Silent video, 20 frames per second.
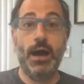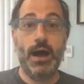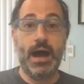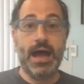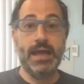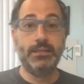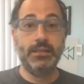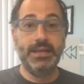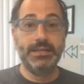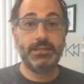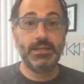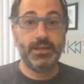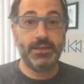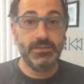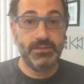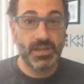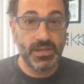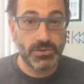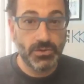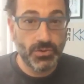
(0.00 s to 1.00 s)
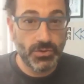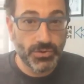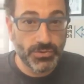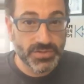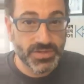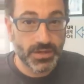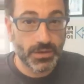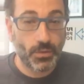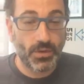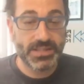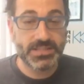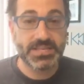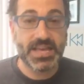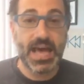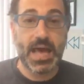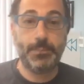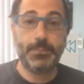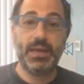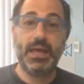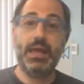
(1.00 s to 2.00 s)
I'd like to continue using
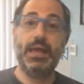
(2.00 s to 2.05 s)
WhatsApp,